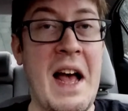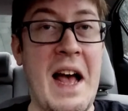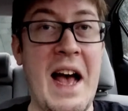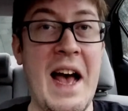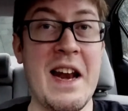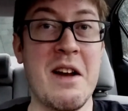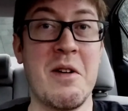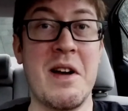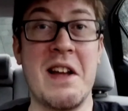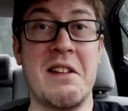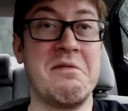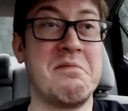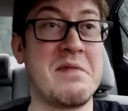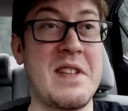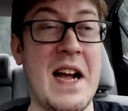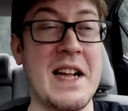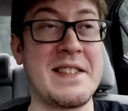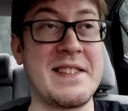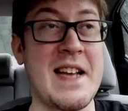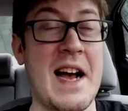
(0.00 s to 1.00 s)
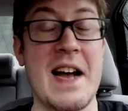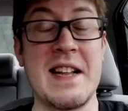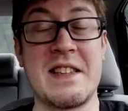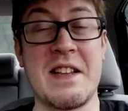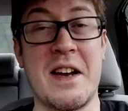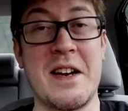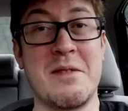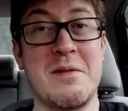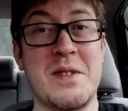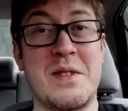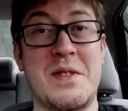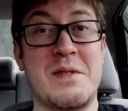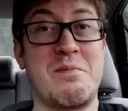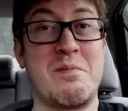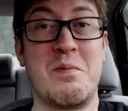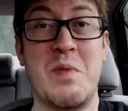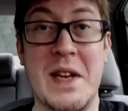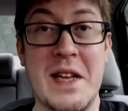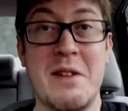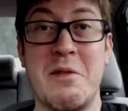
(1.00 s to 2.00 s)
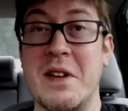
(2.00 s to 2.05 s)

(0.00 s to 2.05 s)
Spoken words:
I thought it was really,